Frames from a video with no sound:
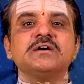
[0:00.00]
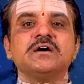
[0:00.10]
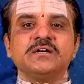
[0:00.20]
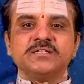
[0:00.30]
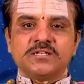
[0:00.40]

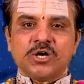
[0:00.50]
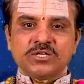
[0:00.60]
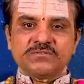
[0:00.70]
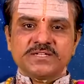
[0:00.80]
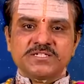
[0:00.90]
in the
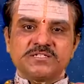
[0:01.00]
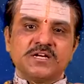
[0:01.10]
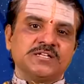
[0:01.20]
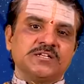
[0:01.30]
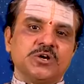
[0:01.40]
northwest and
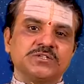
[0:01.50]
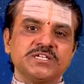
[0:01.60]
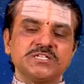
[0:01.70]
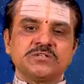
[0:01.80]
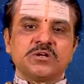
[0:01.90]
the
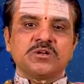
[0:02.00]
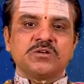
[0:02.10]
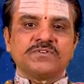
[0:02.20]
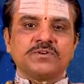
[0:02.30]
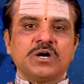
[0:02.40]
northeast corner of
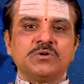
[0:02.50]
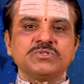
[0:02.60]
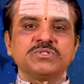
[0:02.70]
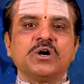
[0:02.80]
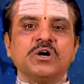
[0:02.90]
your house
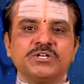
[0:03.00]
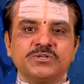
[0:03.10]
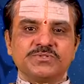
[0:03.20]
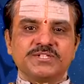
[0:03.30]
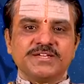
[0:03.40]
on
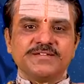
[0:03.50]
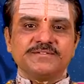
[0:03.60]
Tuesday.